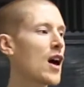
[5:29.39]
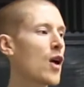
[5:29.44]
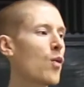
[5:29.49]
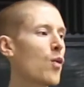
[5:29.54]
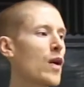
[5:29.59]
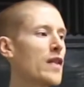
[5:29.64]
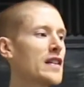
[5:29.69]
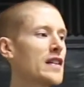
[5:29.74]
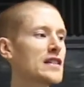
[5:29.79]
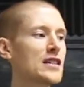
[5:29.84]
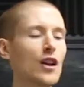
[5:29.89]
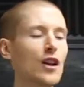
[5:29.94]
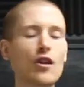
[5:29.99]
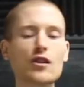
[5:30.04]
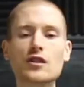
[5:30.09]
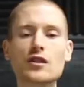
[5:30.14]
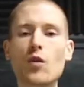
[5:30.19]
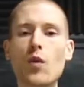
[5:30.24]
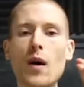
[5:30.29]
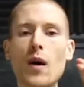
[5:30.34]
when there's
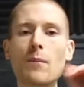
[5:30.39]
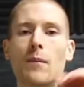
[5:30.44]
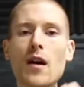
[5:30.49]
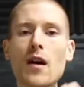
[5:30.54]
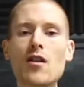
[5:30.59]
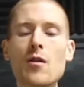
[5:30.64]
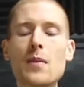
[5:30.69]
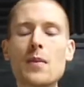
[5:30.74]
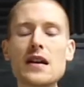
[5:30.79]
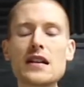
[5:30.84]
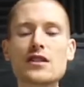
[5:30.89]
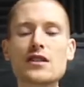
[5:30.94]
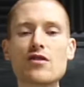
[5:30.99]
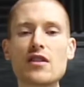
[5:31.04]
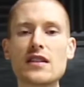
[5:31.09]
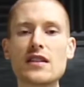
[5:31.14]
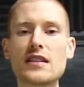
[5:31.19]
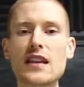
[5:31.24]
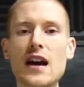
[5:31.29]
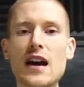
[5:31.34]
lots of 1 bar repeats
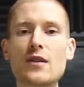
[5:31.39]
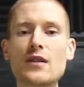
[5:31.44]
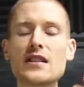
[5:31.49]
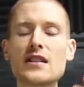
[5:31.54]
written down,